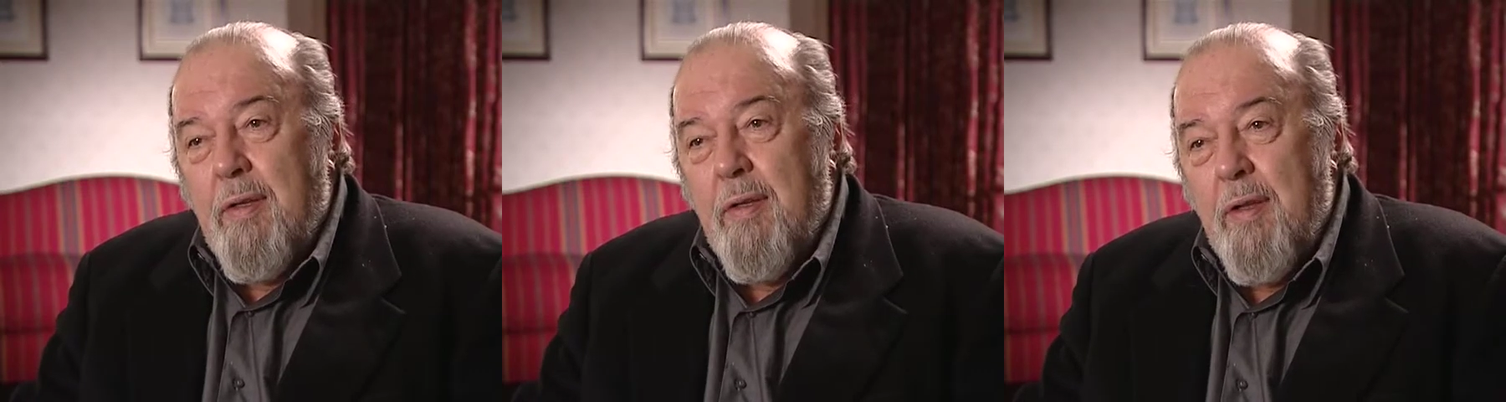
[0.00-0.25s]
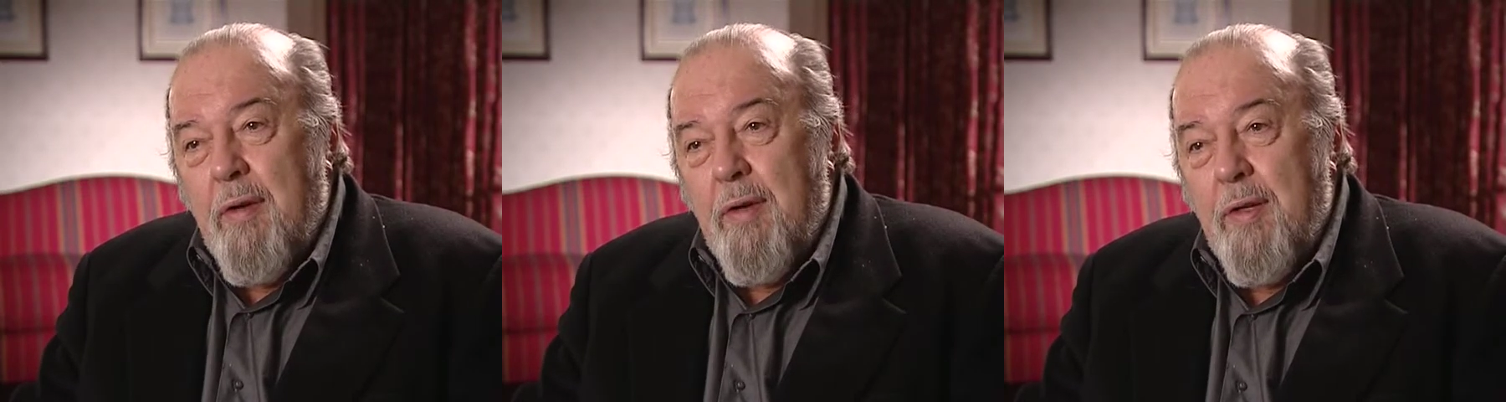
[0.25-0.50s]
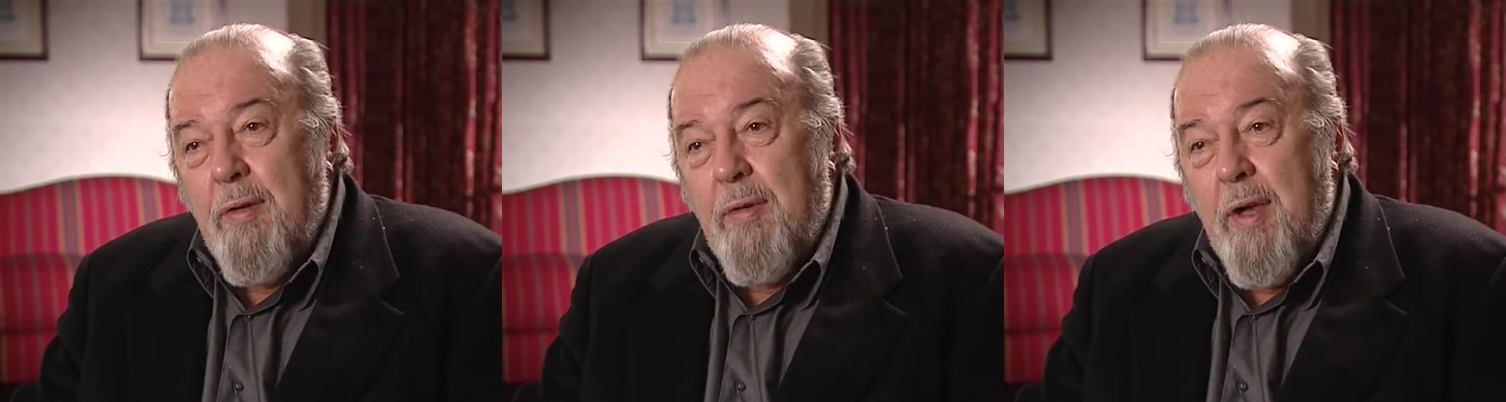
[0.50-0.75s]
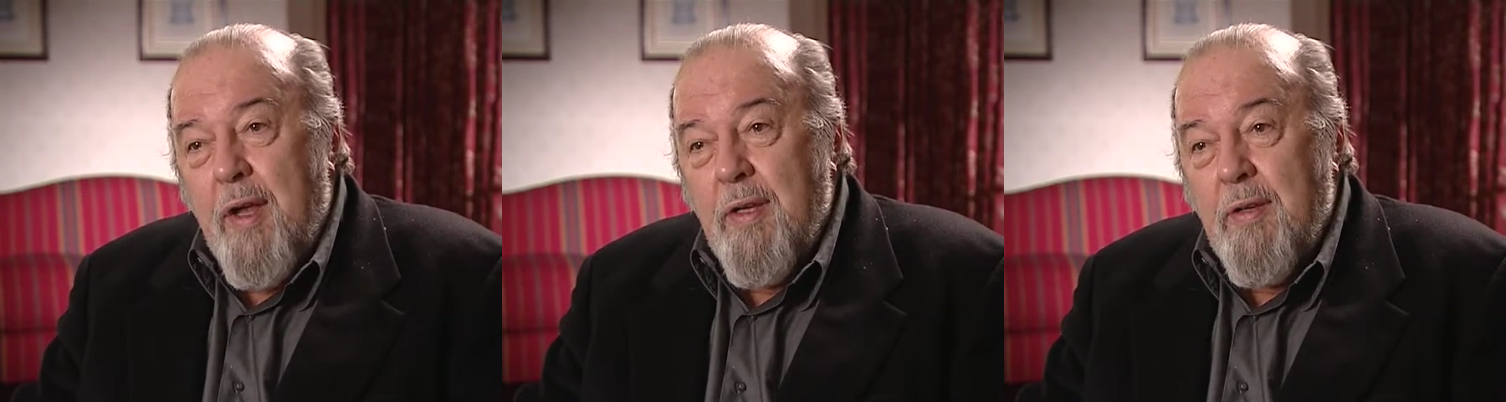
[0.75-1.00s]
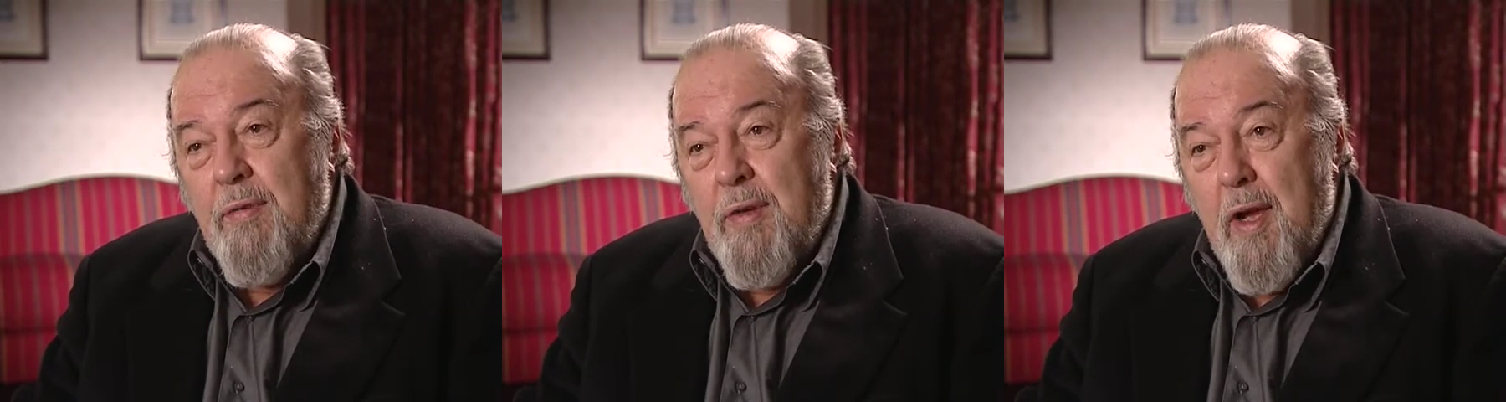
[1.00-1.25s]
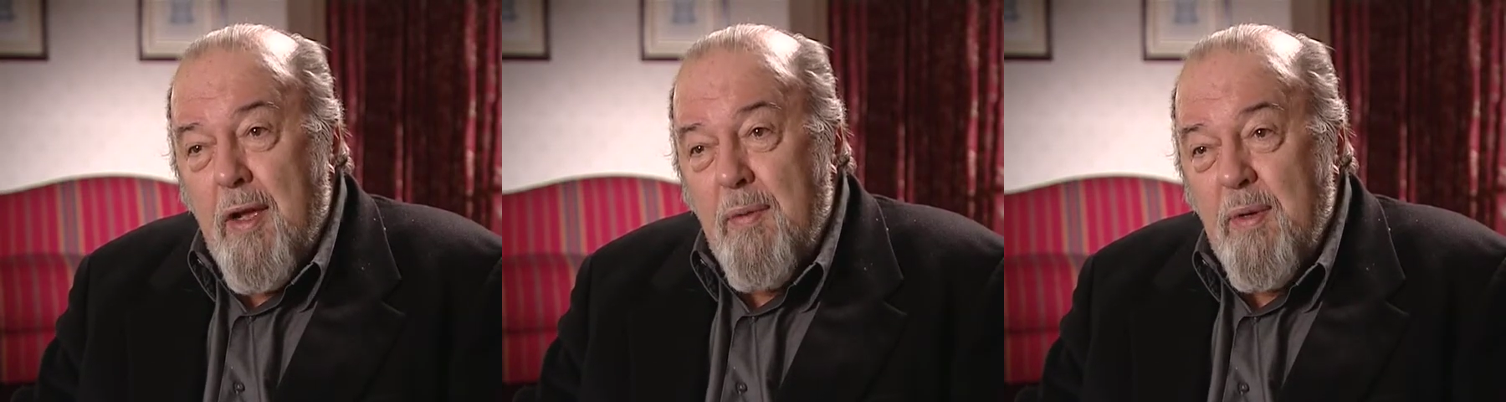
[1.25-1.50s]
there are two kinds of
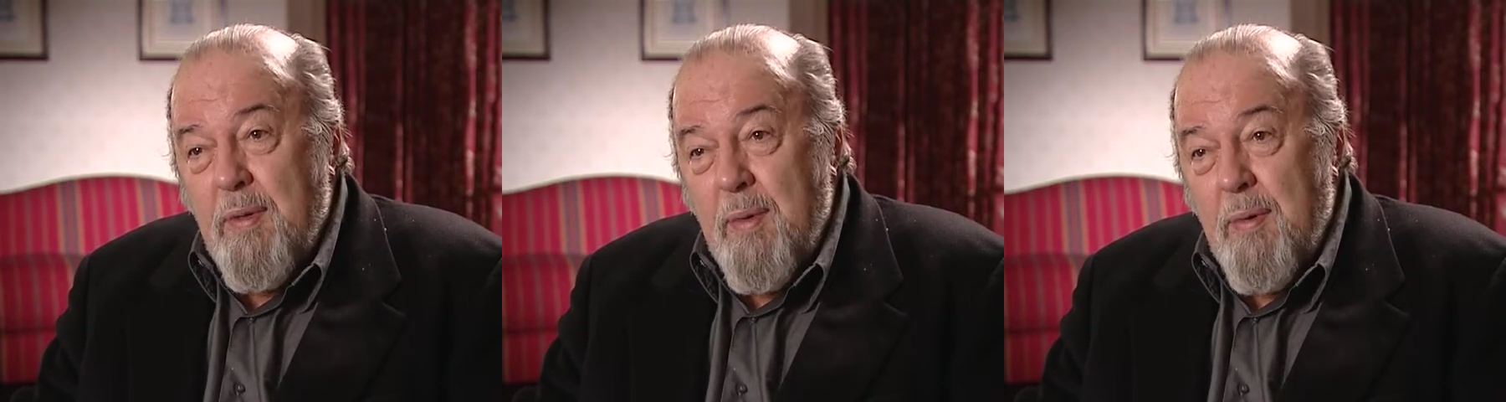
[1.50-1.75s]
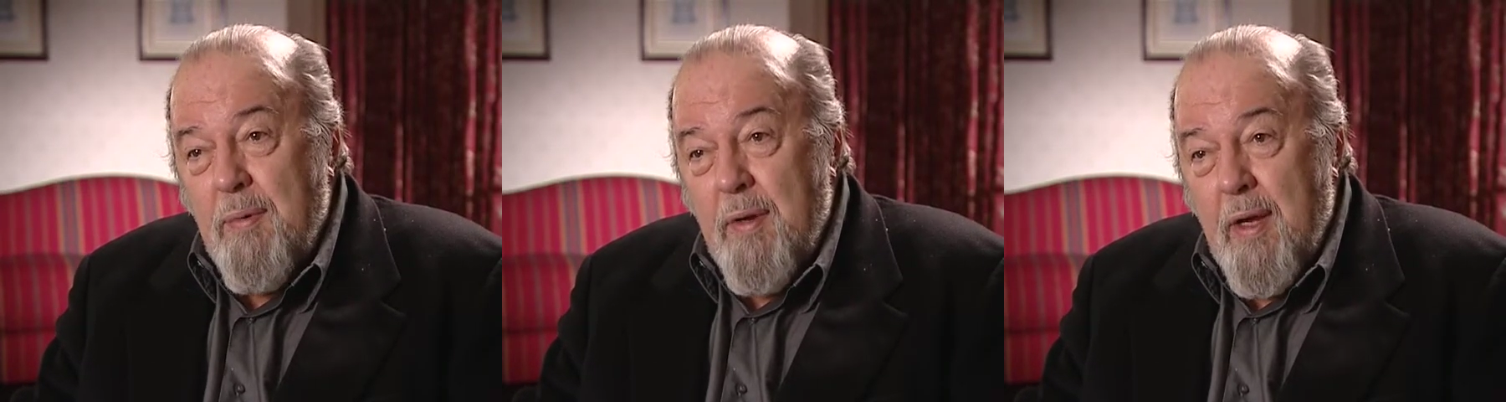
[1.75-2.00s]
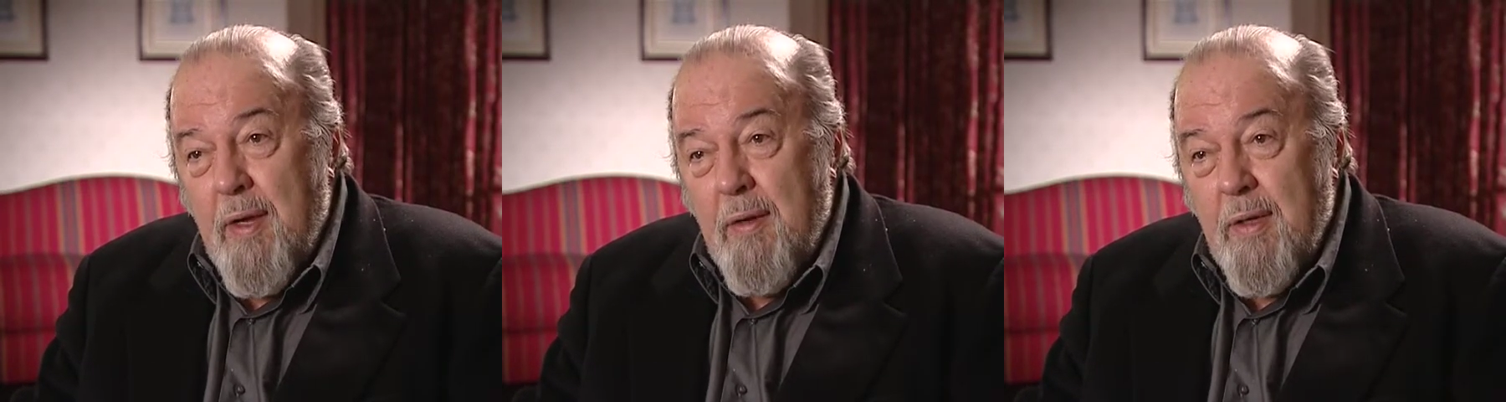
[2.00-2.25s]
time, as we all know.